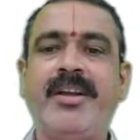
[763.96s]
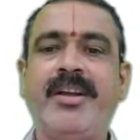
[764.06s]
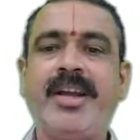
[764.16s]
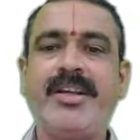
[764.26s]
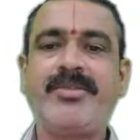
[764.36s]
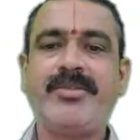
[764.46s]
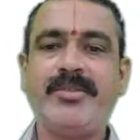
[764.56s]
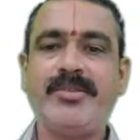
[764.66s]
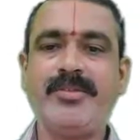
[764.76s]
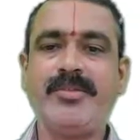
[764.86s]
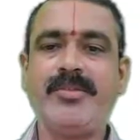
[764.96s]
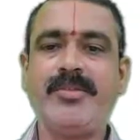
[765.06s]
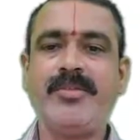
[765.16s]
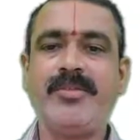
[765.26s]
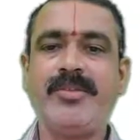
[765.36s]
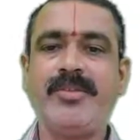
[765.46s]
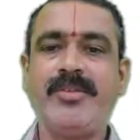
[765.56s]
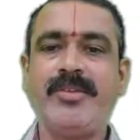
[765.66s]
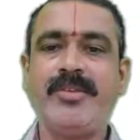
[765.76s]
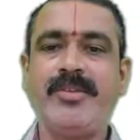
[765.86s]
He has to
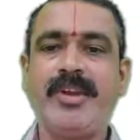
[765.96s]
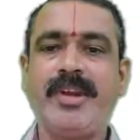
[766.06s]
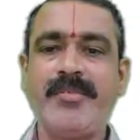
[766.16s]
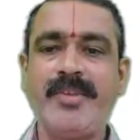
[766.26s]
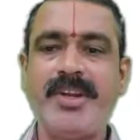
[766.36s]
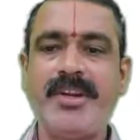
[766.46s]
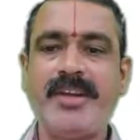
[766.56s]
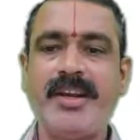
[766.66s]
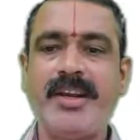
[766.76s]
remit